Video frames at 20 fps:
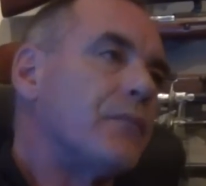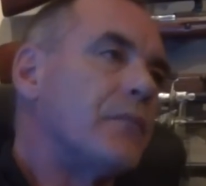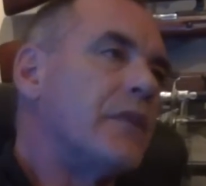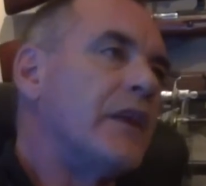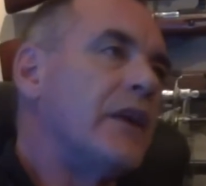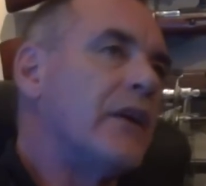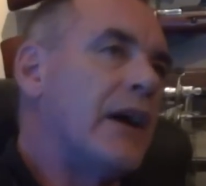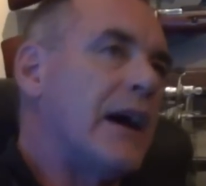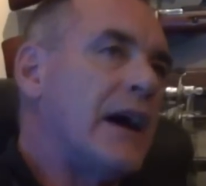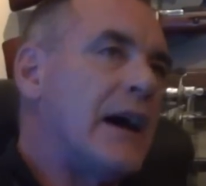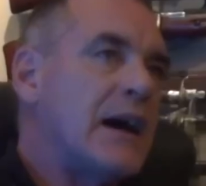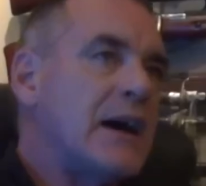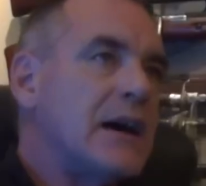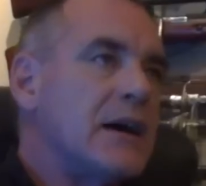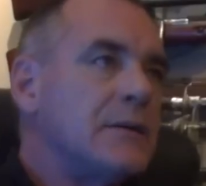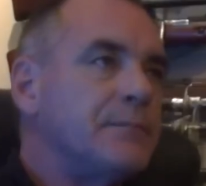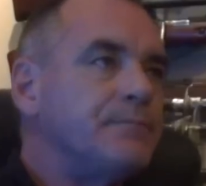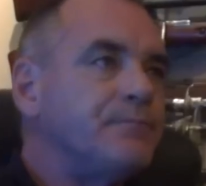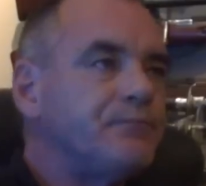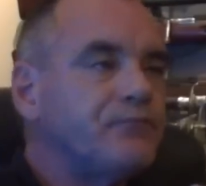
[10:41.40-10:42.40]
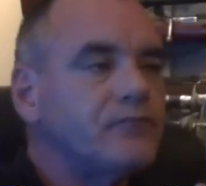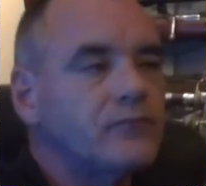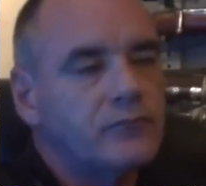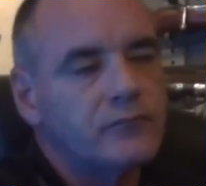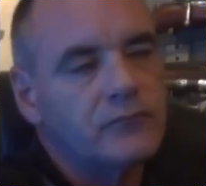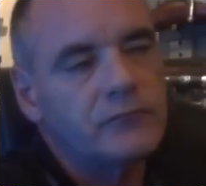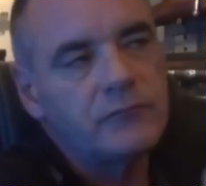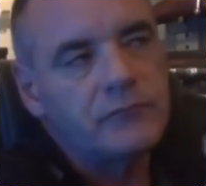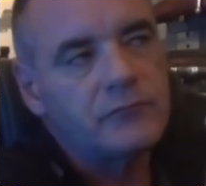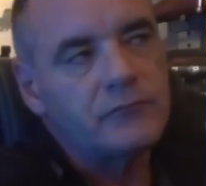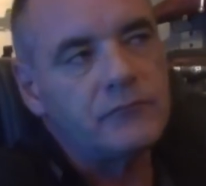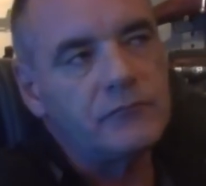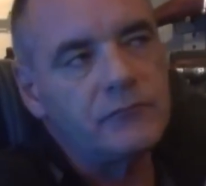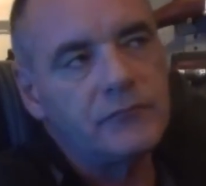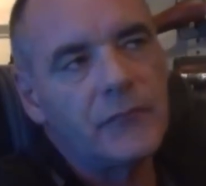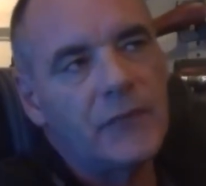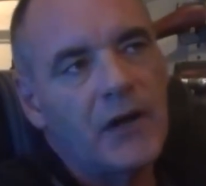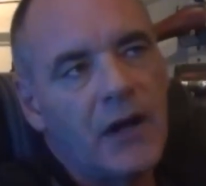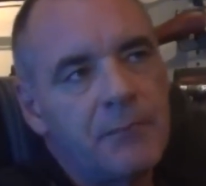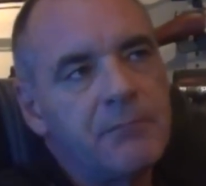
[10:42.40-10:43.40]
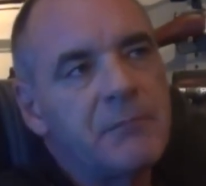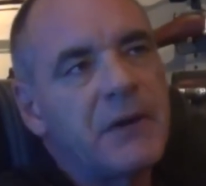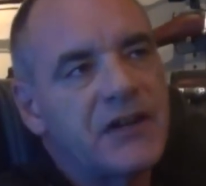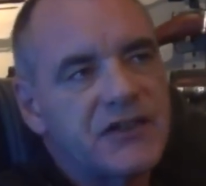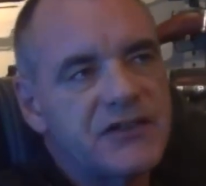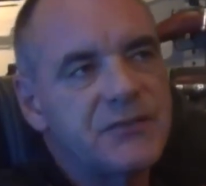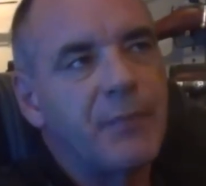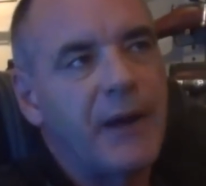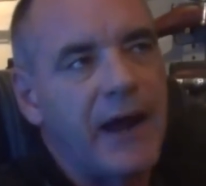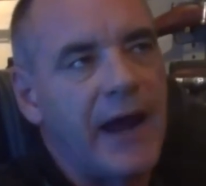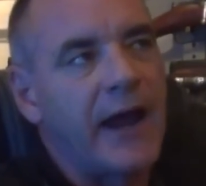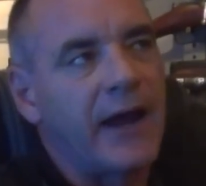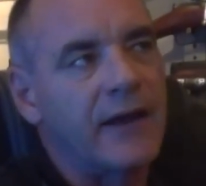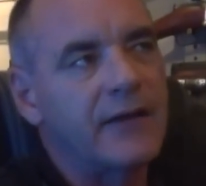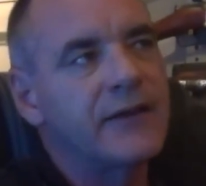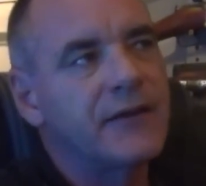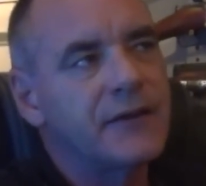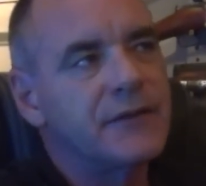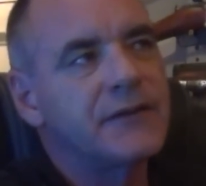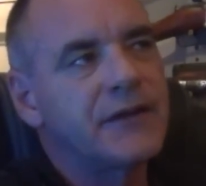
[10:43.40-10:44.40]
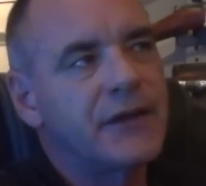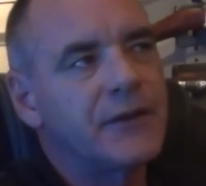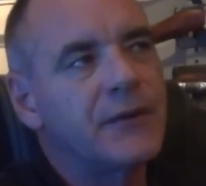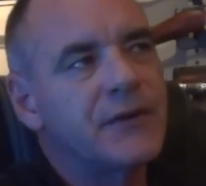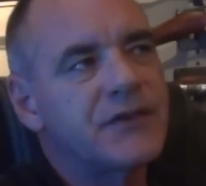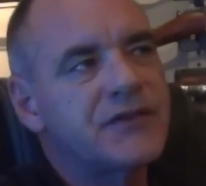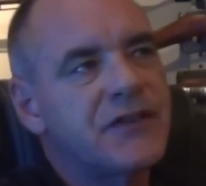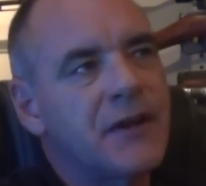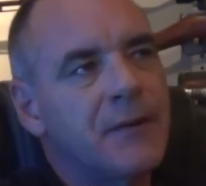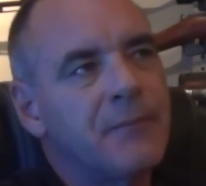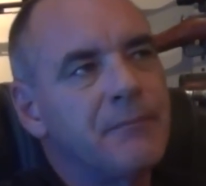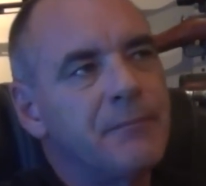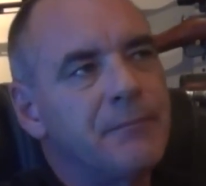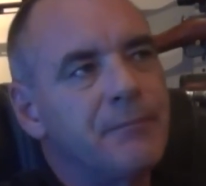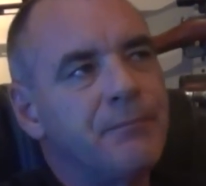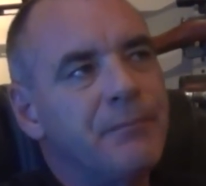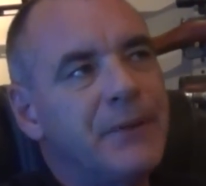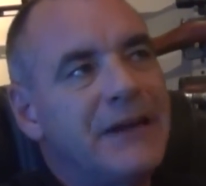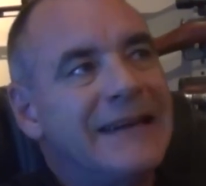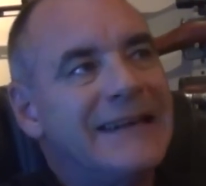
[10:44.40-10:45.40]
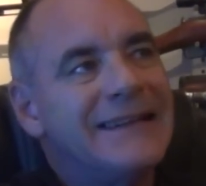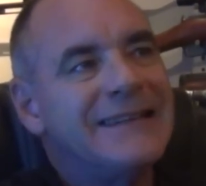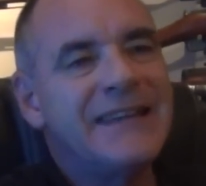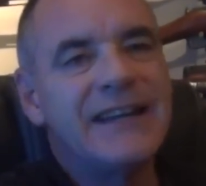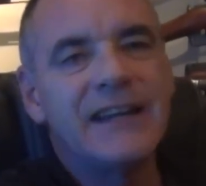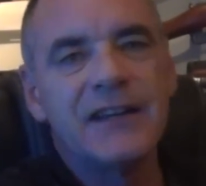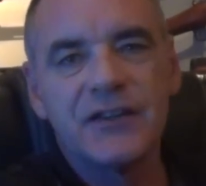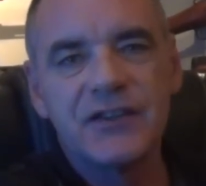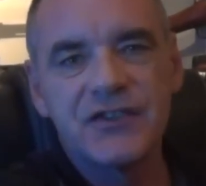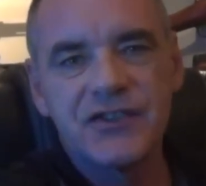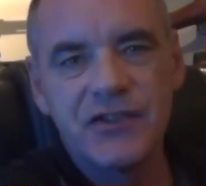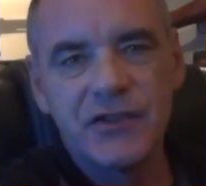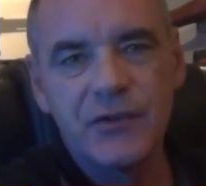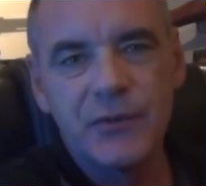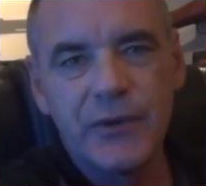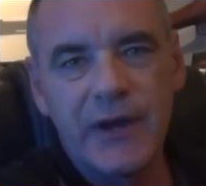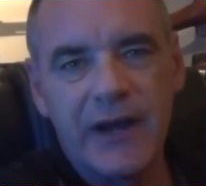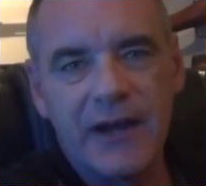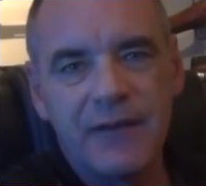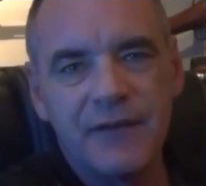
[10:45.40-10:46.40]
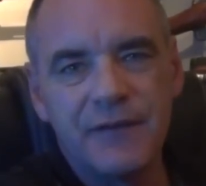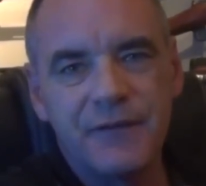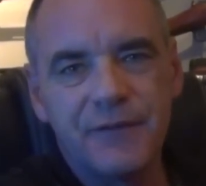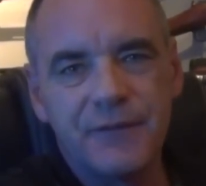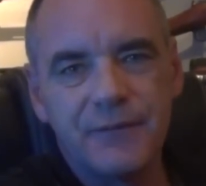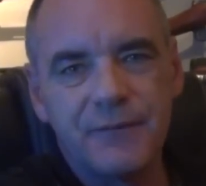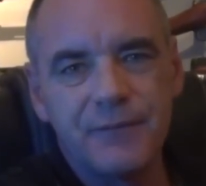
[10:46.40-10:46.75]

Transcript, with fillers: There are a mixed bag. There, there are some big dealers who have,